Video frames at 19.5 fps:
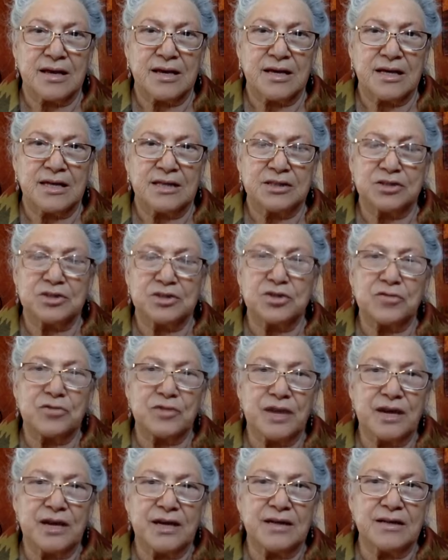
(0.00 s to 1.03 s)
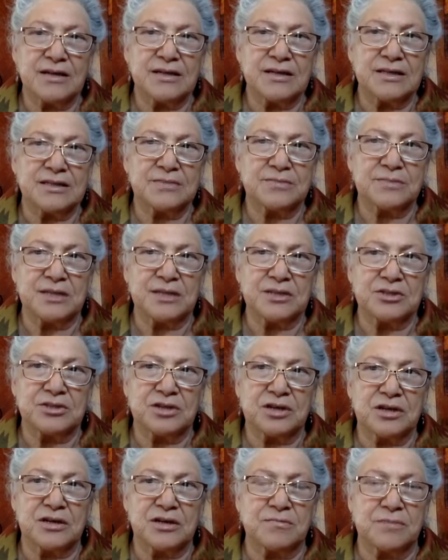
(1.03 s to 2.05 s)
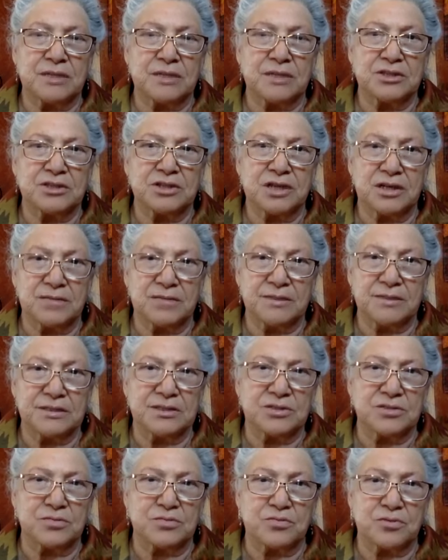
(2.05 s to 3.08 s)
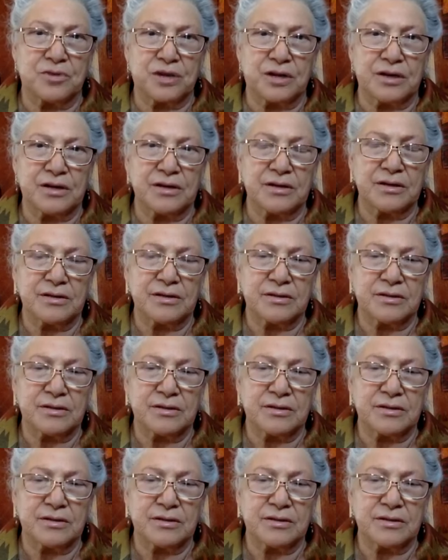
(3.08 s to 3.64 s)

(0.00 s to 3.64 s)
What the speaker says: And so that is my job. My job is to pray,